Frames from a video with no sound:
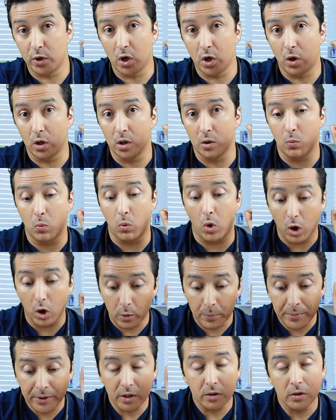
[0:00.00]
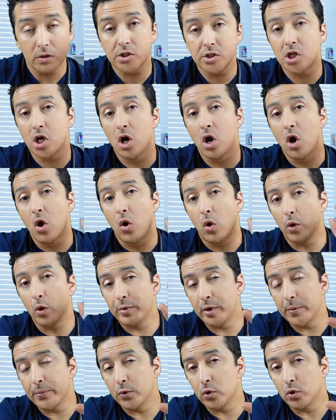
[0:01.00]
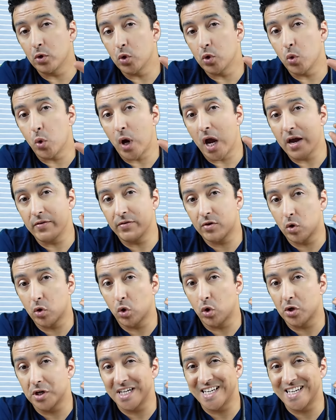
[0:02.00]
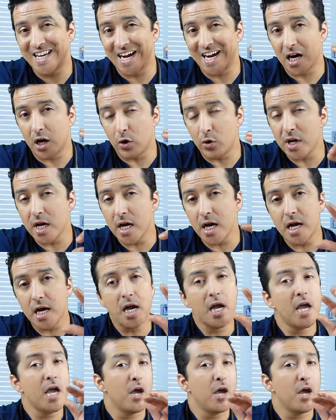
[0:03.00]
we call them water pills, or people who have chronic diarrhea